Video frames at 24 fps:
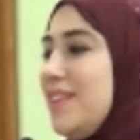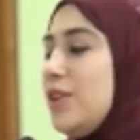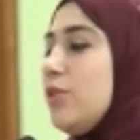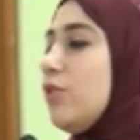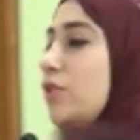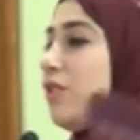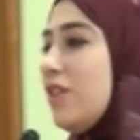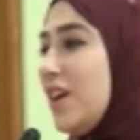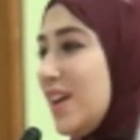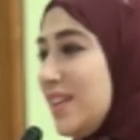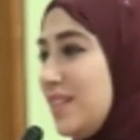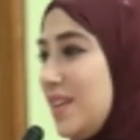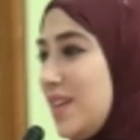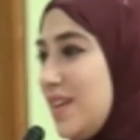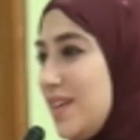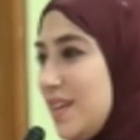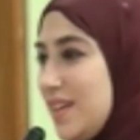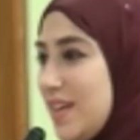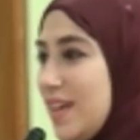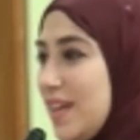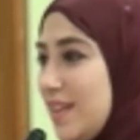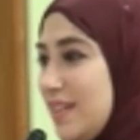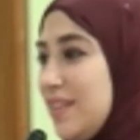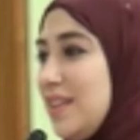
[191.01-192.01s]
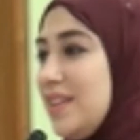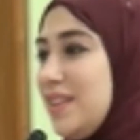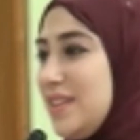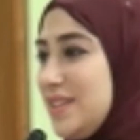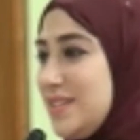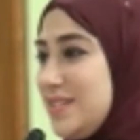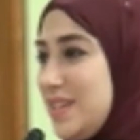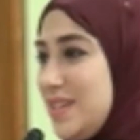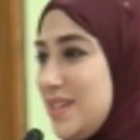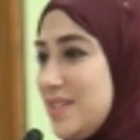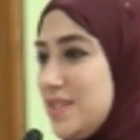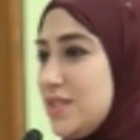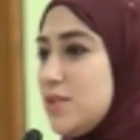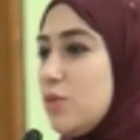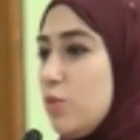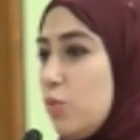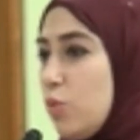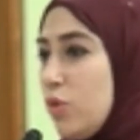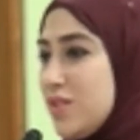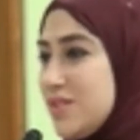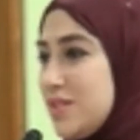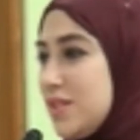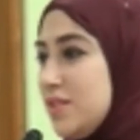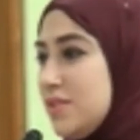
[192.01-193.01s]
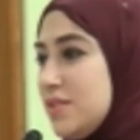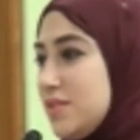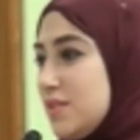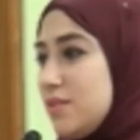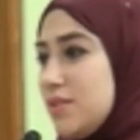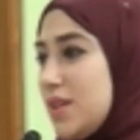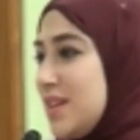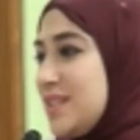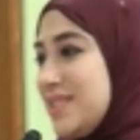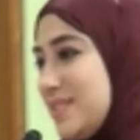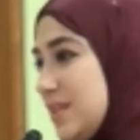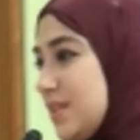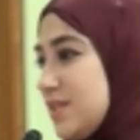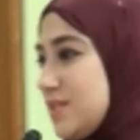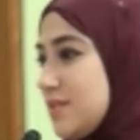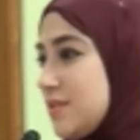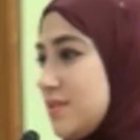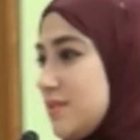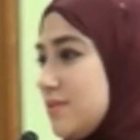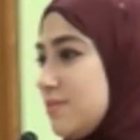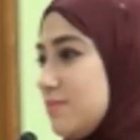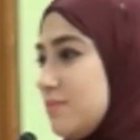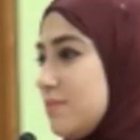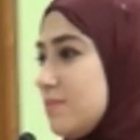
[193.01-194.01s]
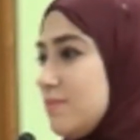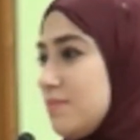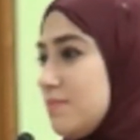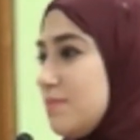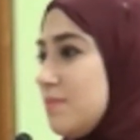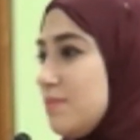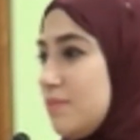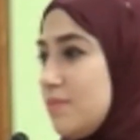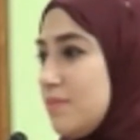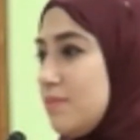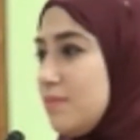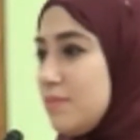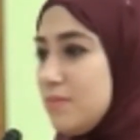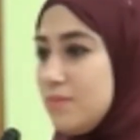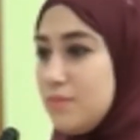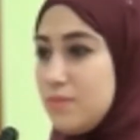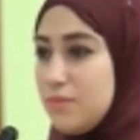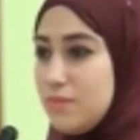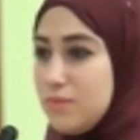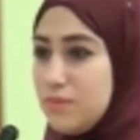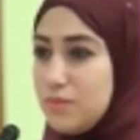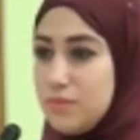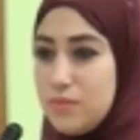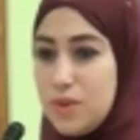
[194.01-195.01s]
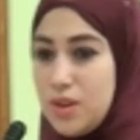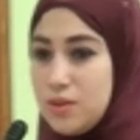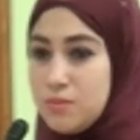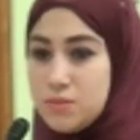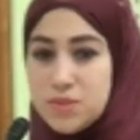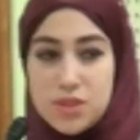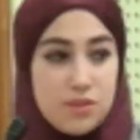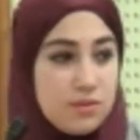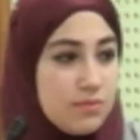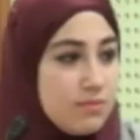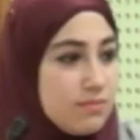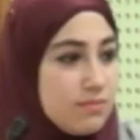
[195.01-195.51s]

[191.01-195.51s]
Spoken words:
already the disease wasn't exist. I'm done.